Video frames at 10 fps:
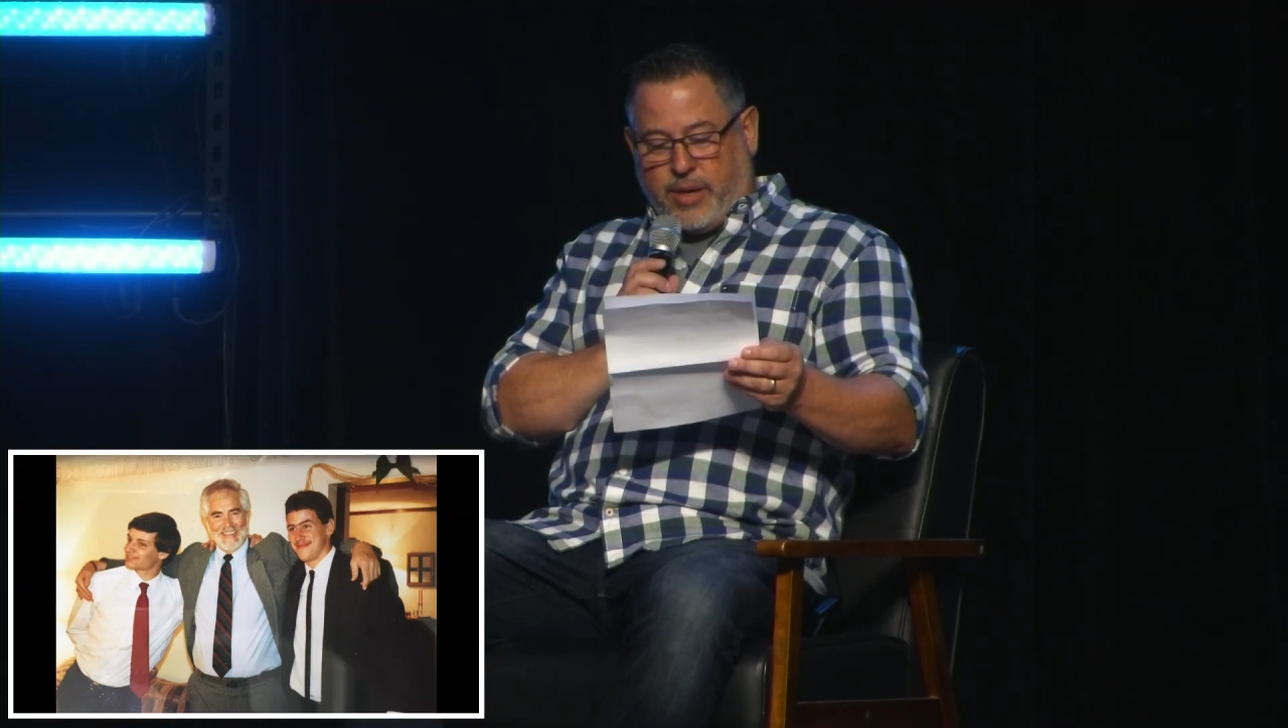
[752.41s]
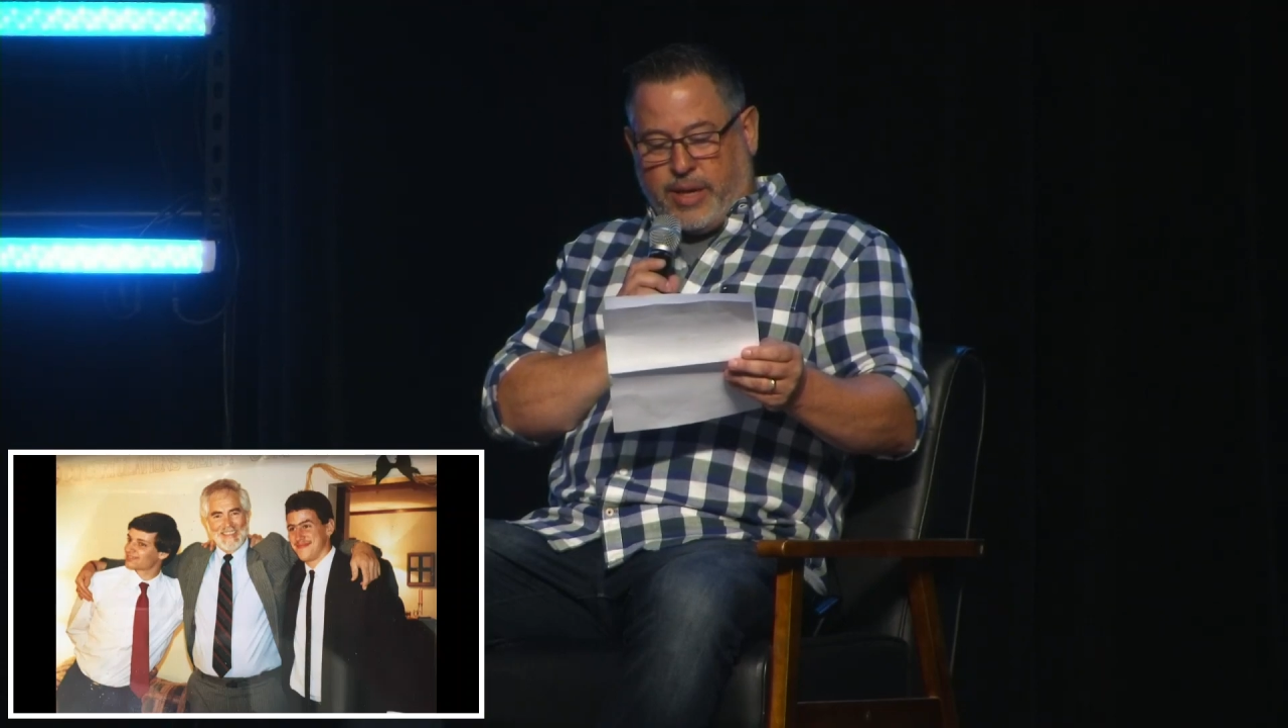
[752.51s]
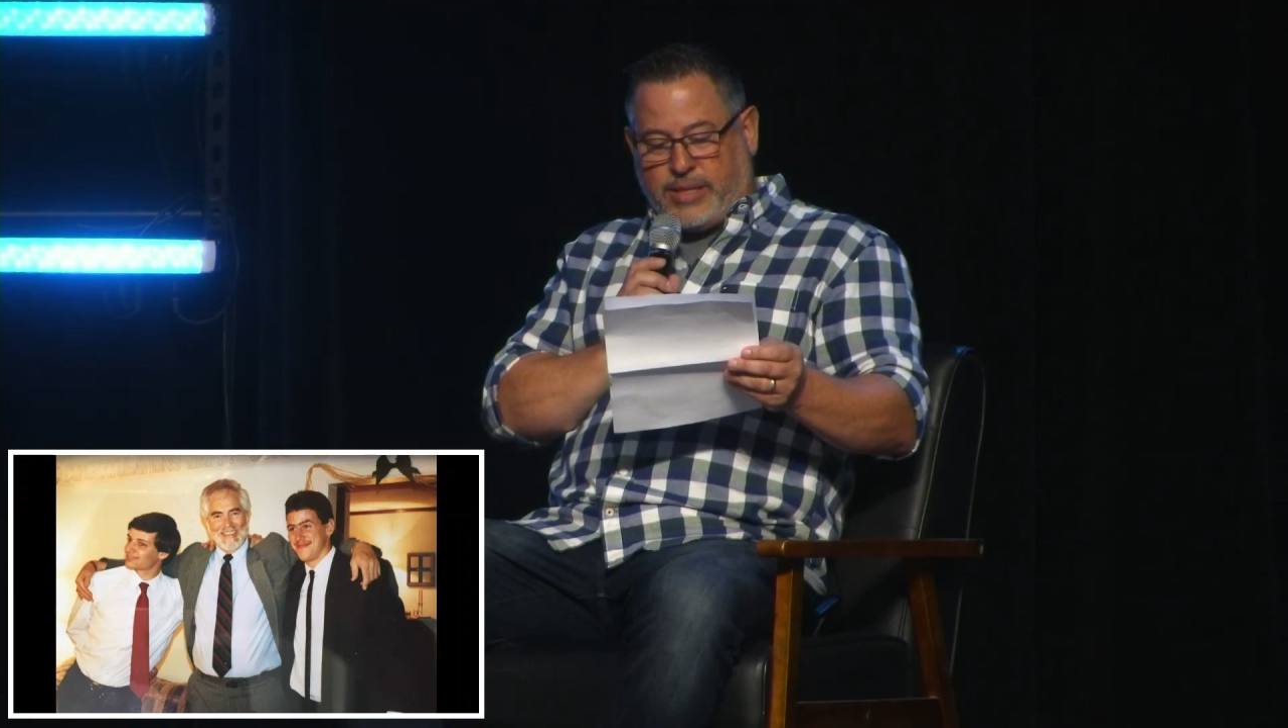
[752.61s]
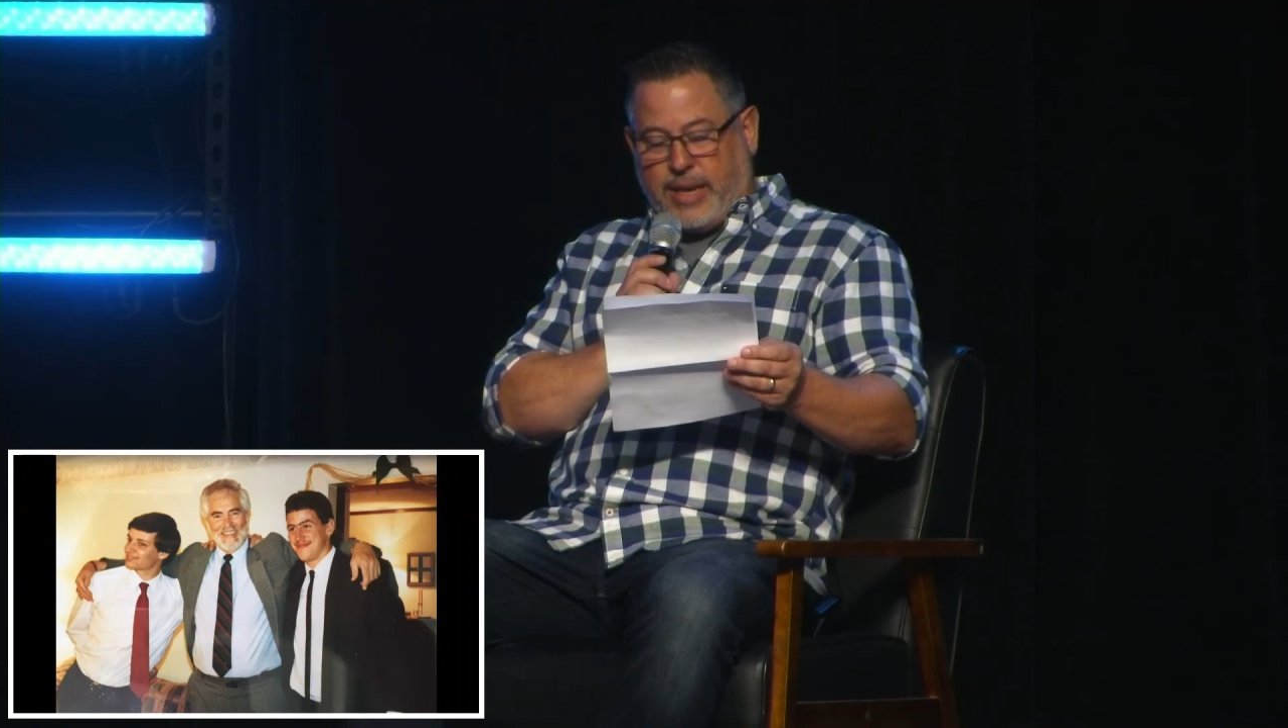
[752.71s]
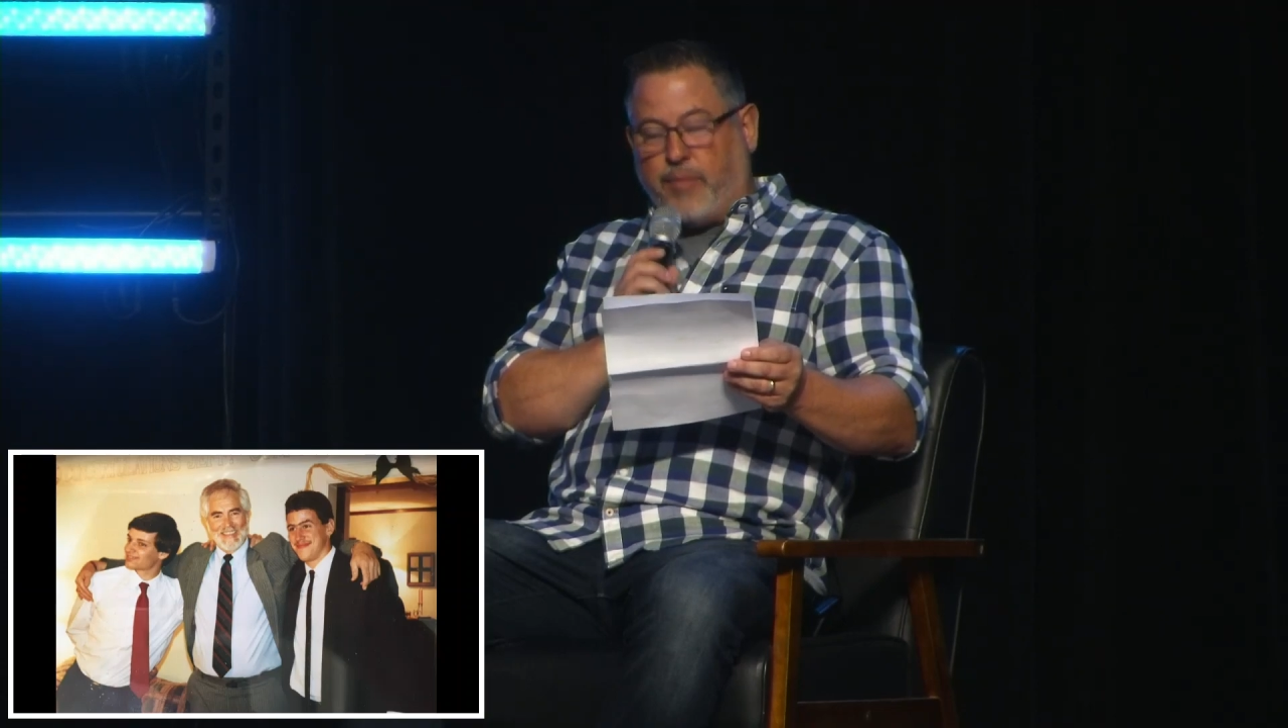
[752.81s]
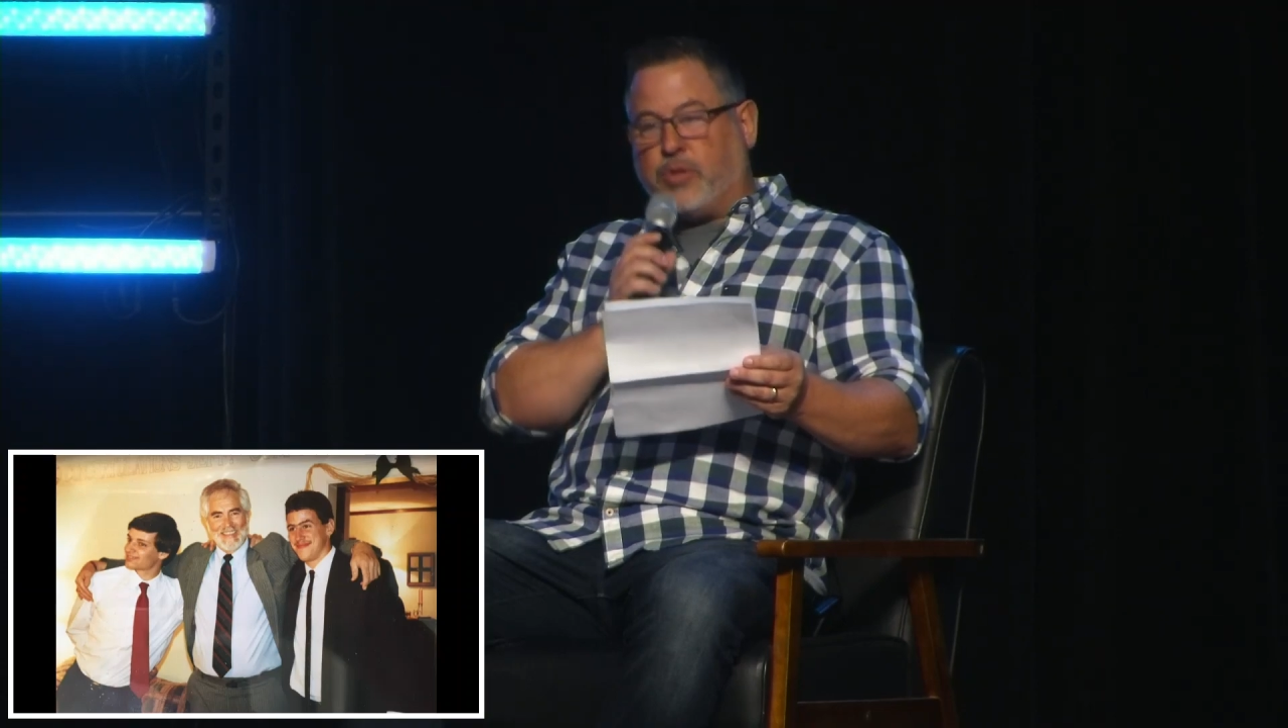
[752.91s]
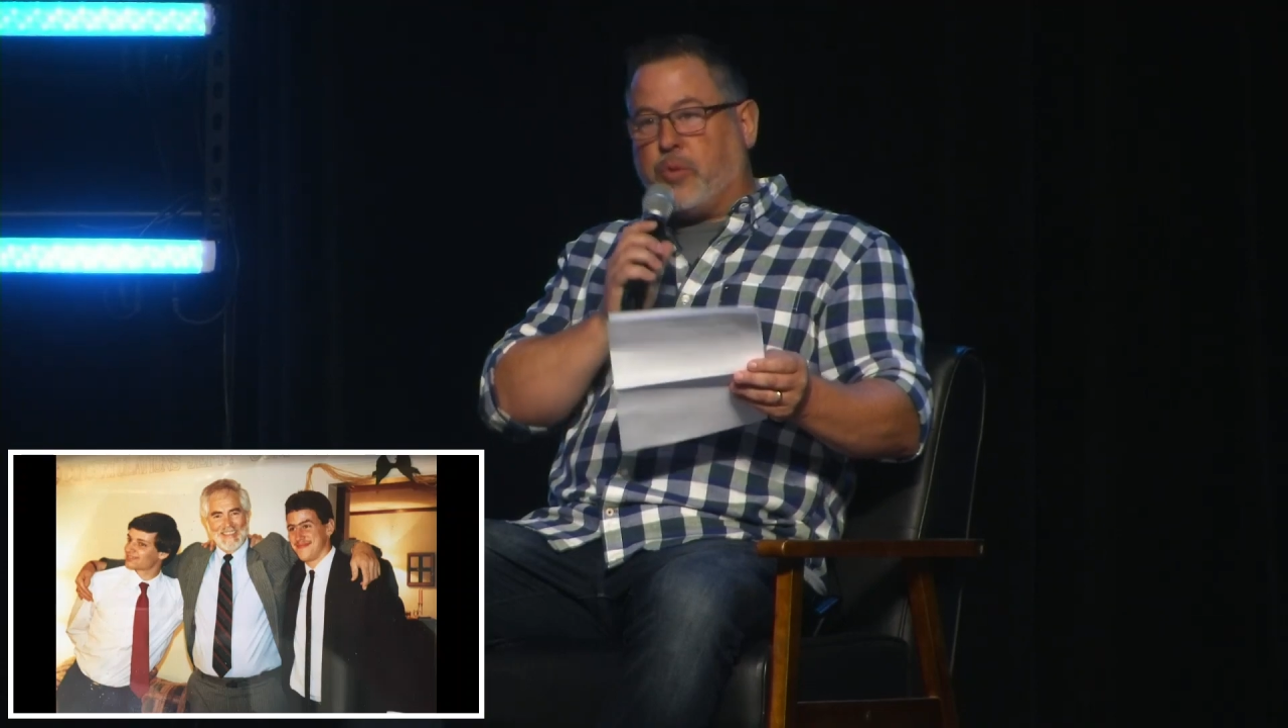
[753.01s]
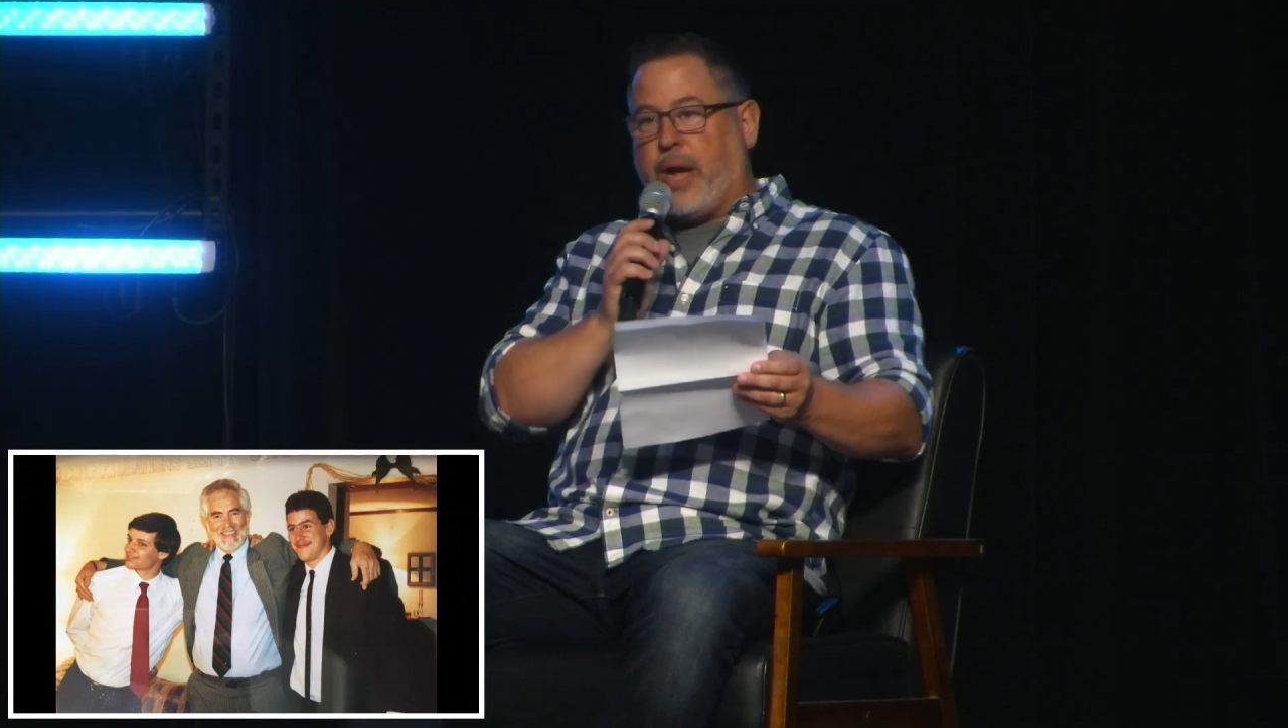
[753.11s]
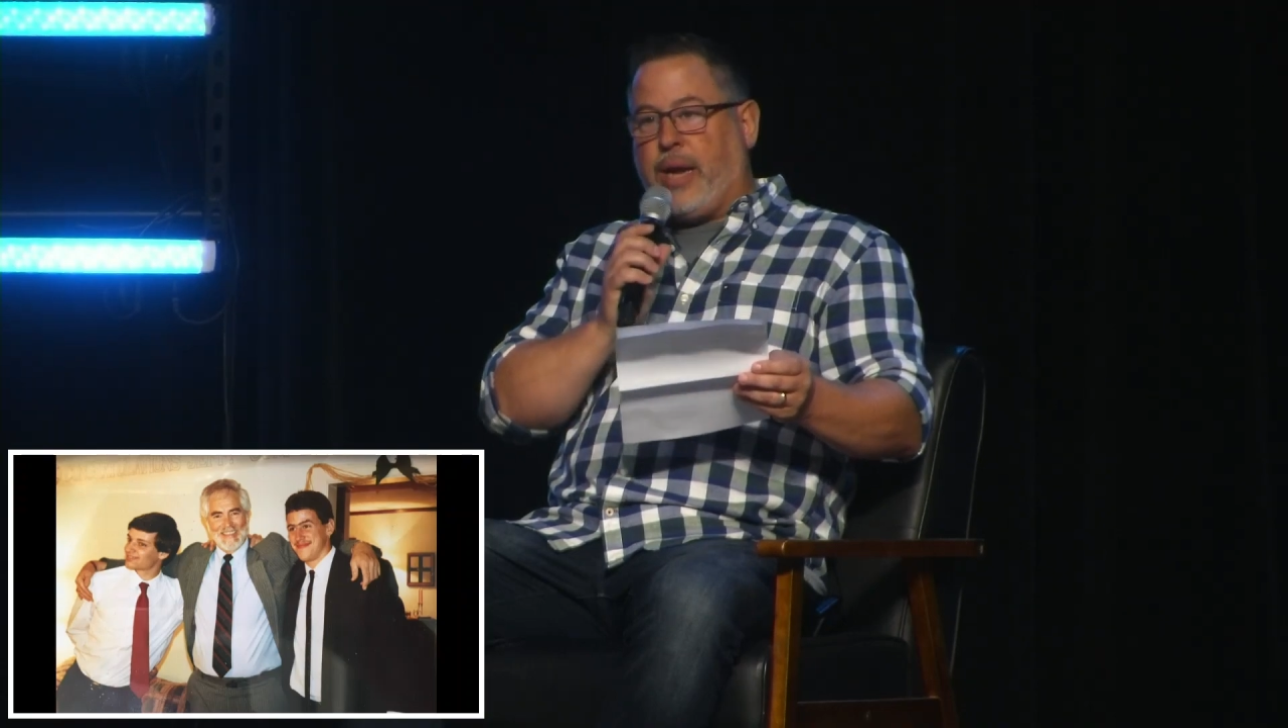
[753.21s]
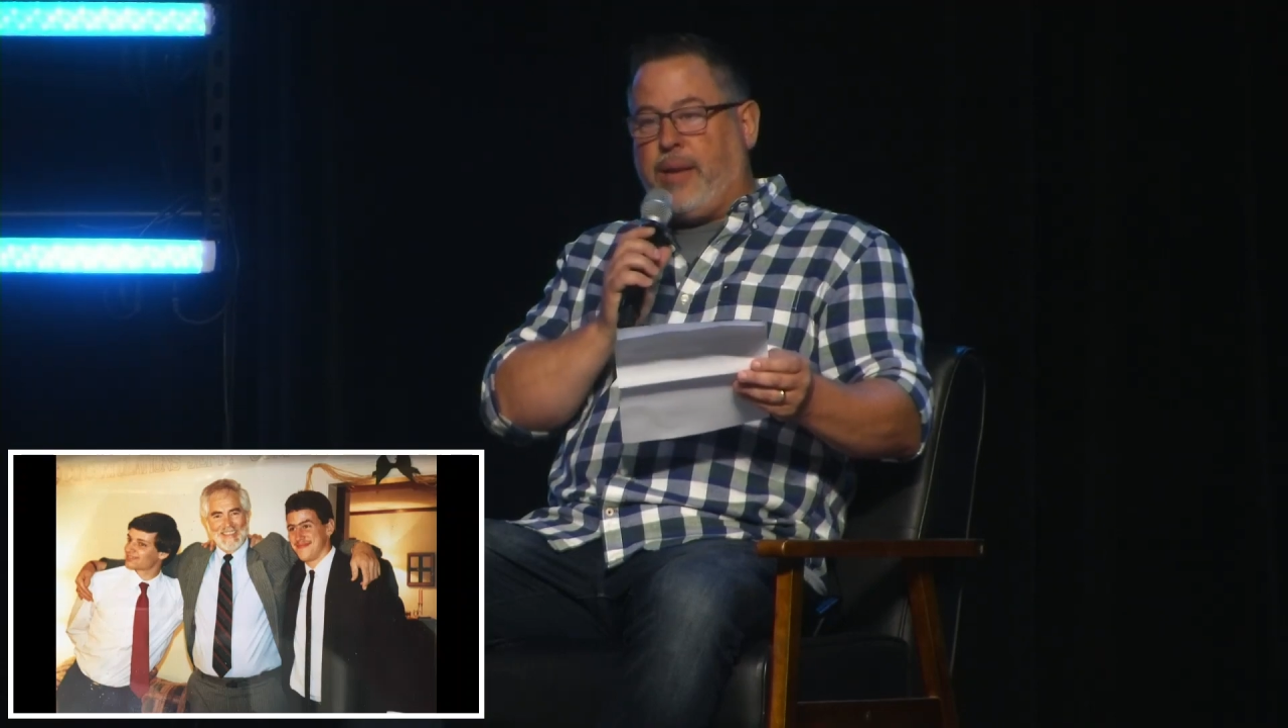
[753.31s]
his name was
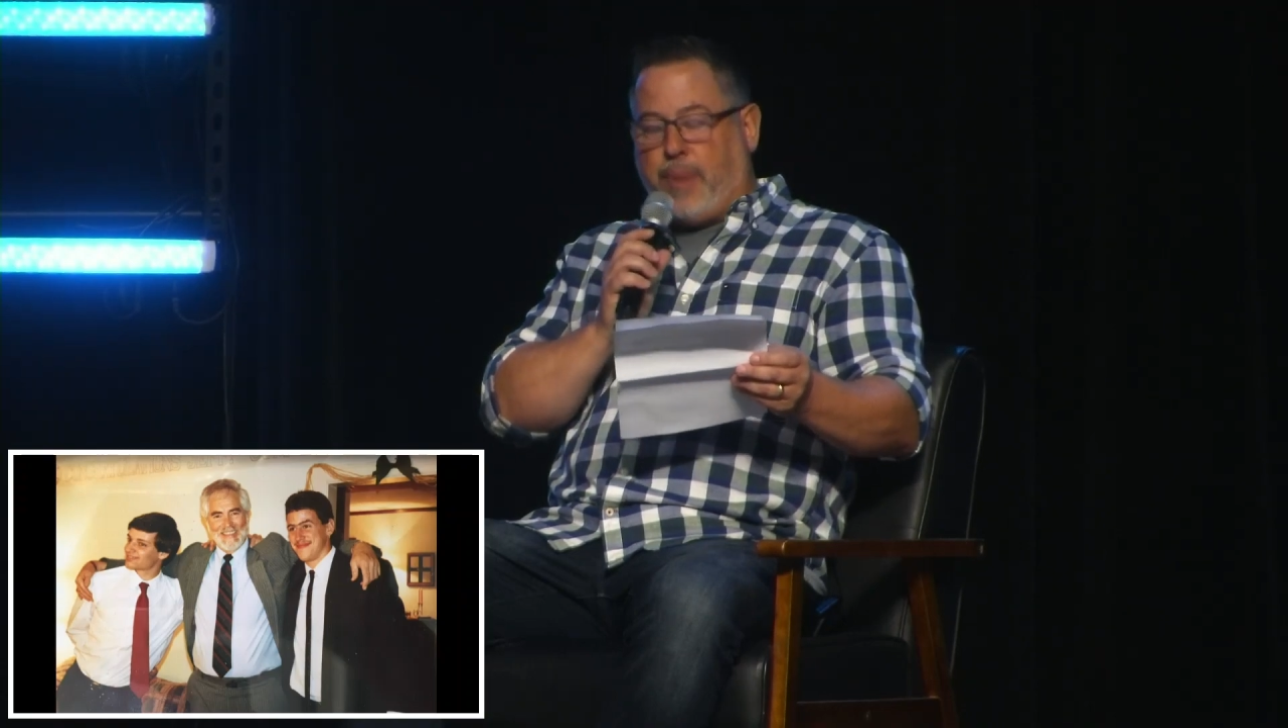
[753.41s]
Randy